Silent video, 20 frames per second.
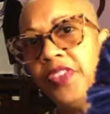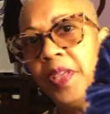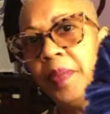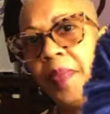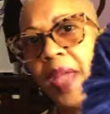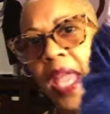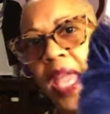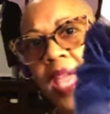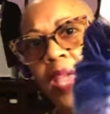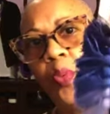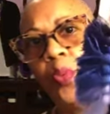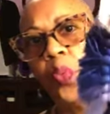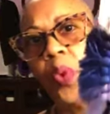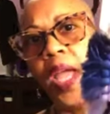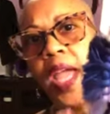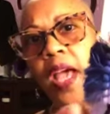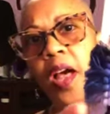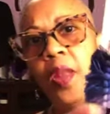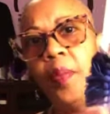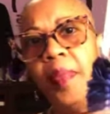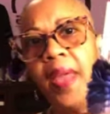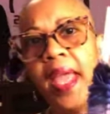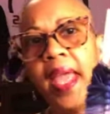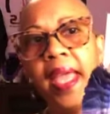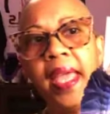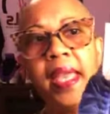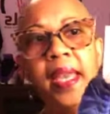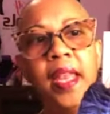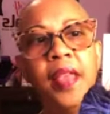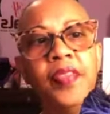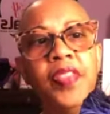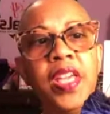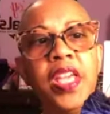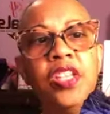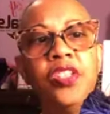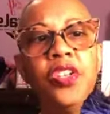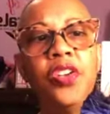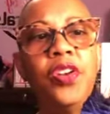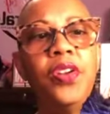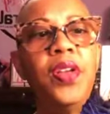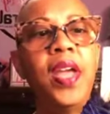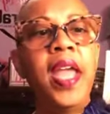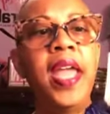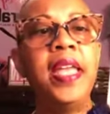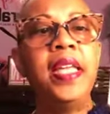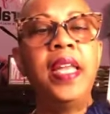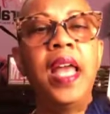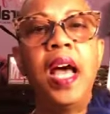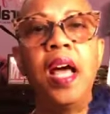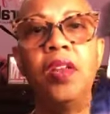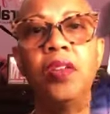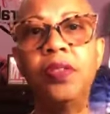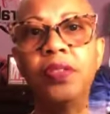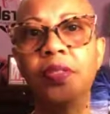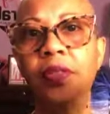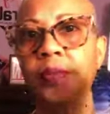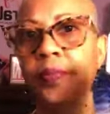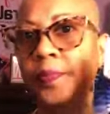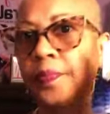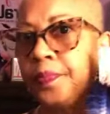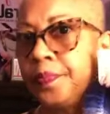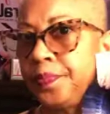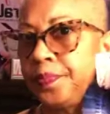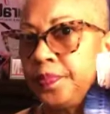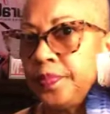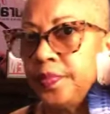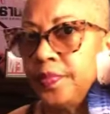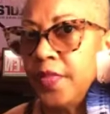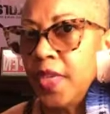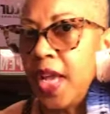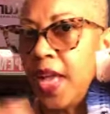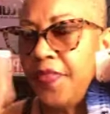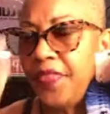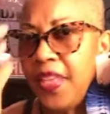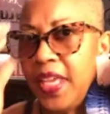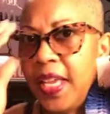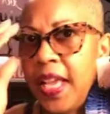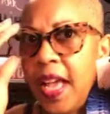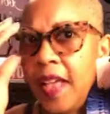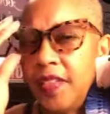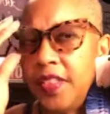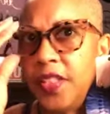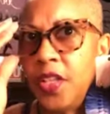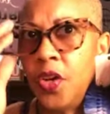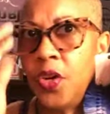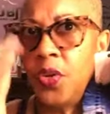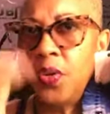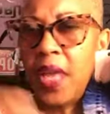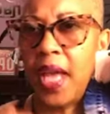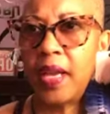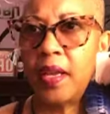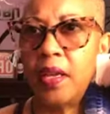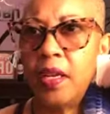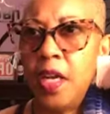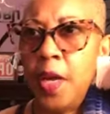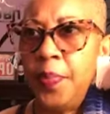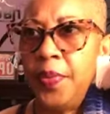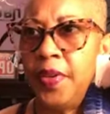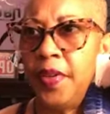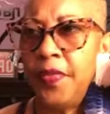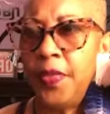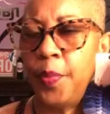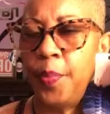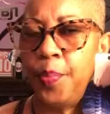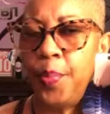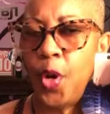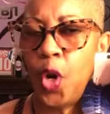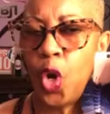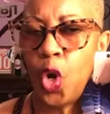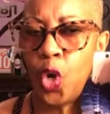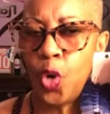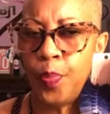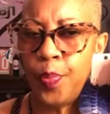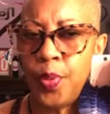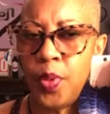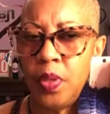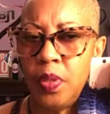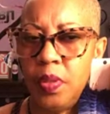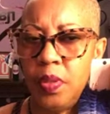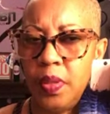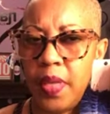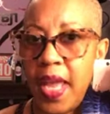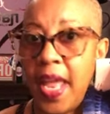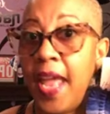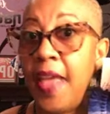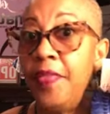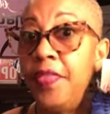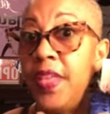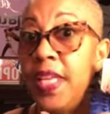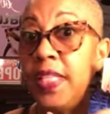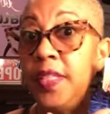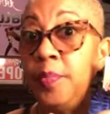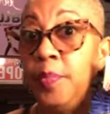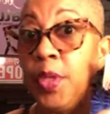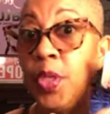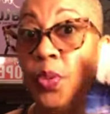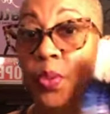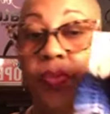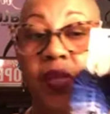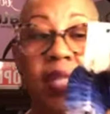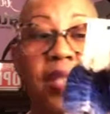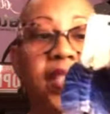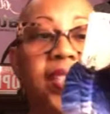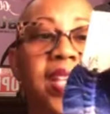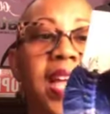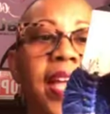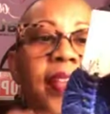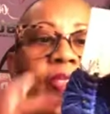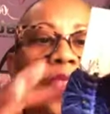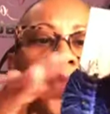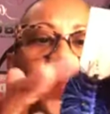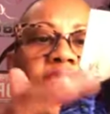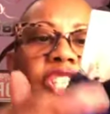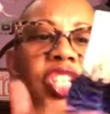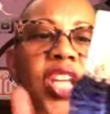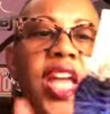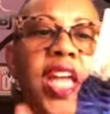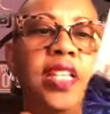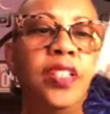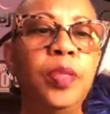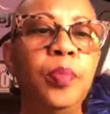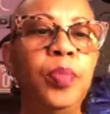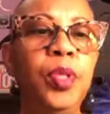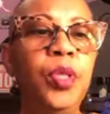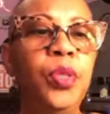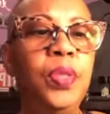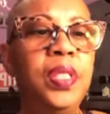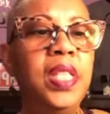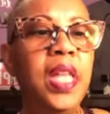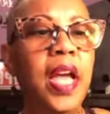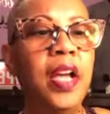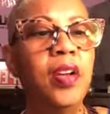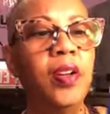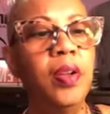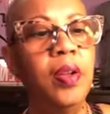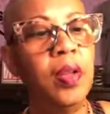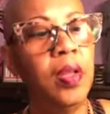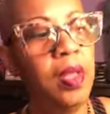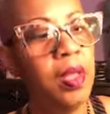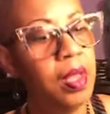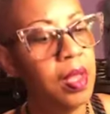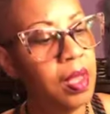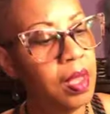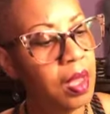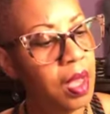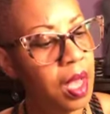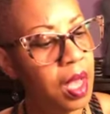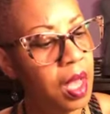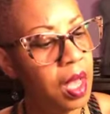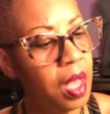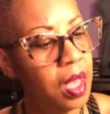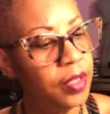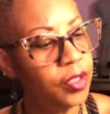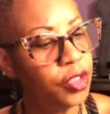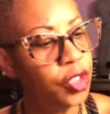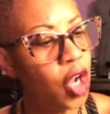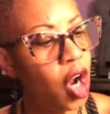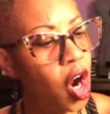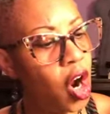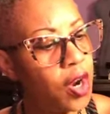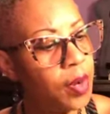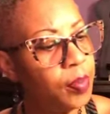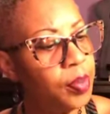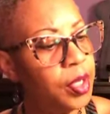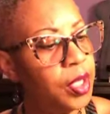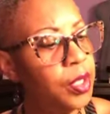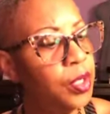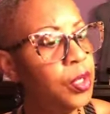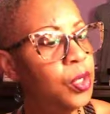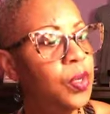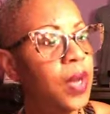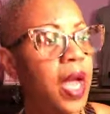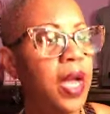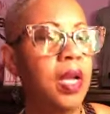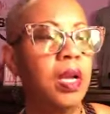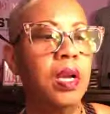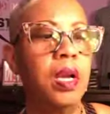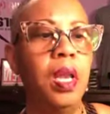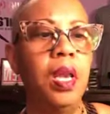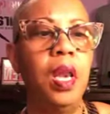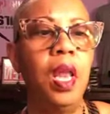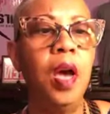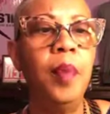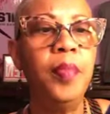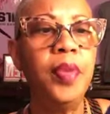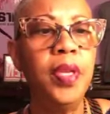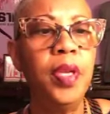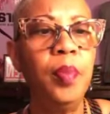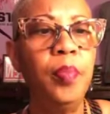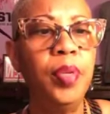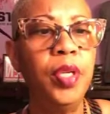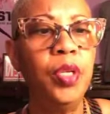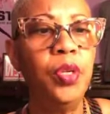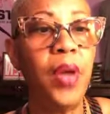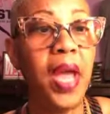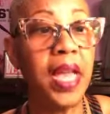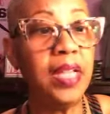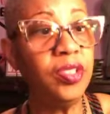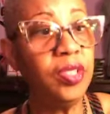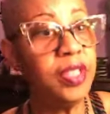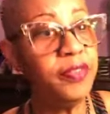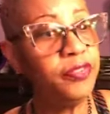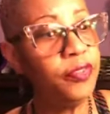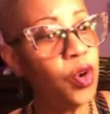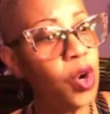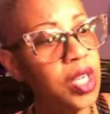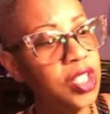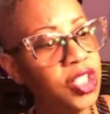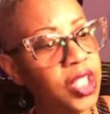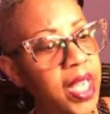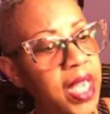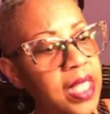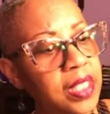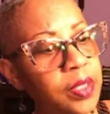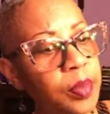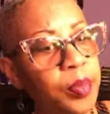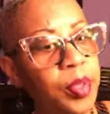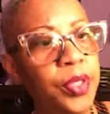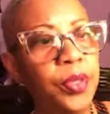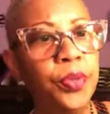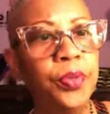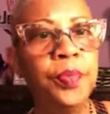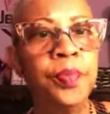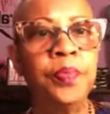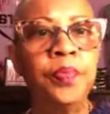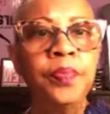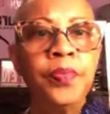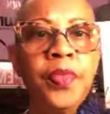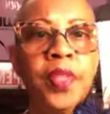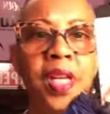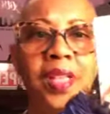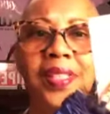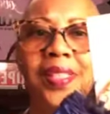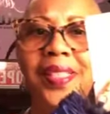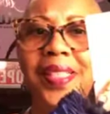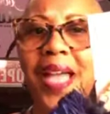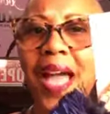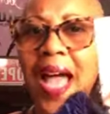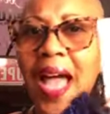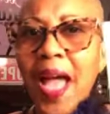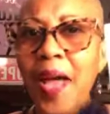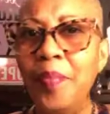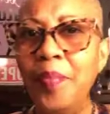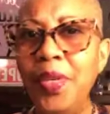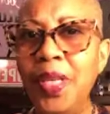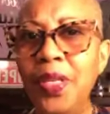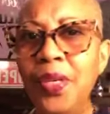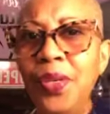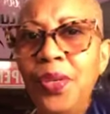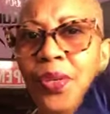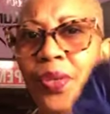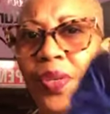made, well made. And these are $8. I think I sold like a couple of the purple and this blue. This is like three shades of blue. It's like a, a dark blue, like a Columbia blue. Actually, four shades of blue. A sky blue.